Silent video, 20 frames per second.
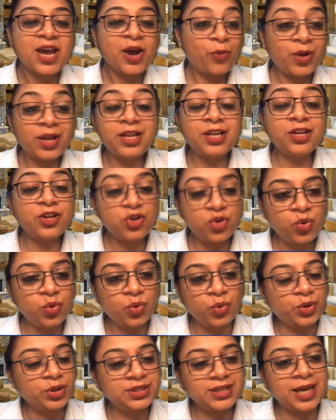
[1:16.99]
Well,
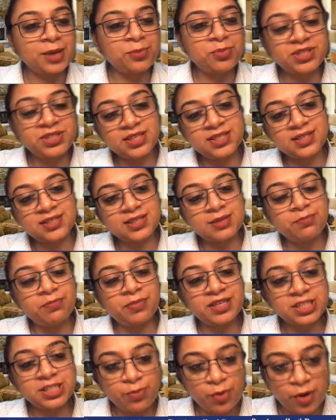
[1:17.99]
no. Diabetes is a
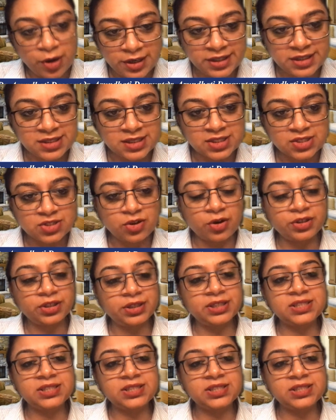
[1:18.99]
metabolic disorder.